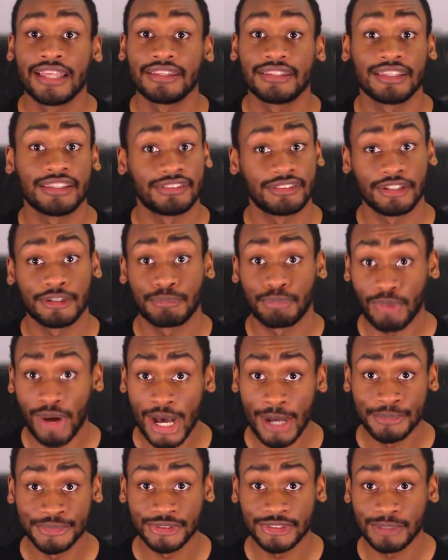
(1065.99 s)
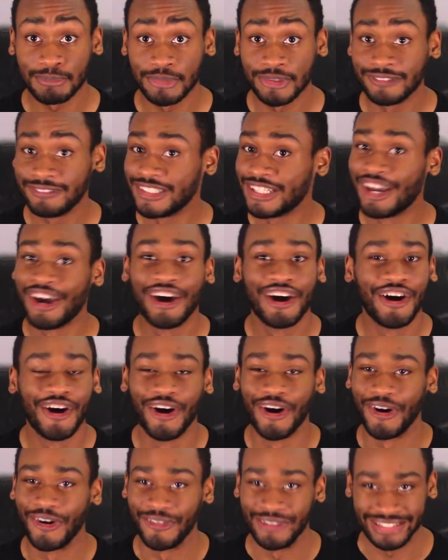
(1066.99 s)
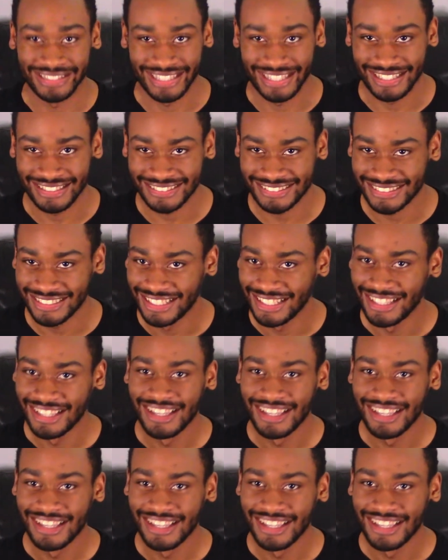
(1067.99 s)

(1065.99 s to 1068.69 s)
Is there problems with the movie? Oh yes.